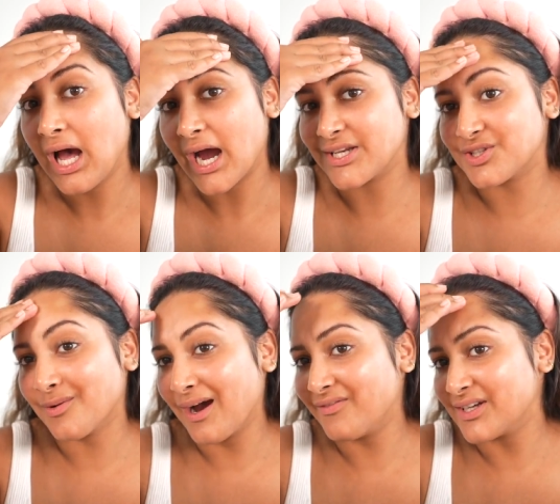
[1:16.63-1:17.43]
I do
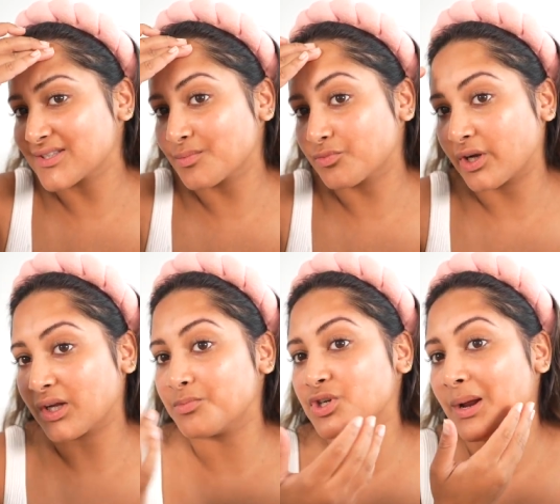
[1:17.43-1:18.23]
have like some
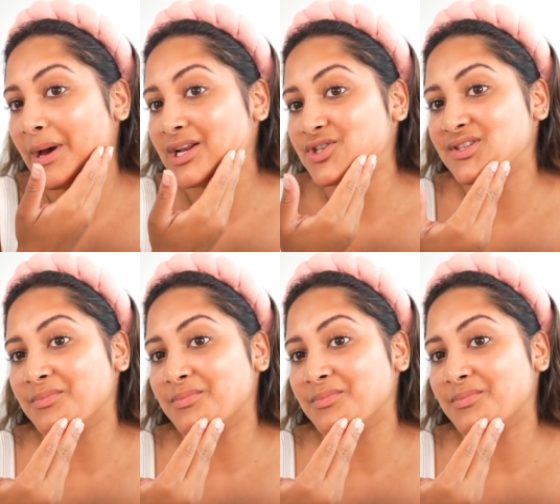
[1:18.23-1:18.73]
random dry patches.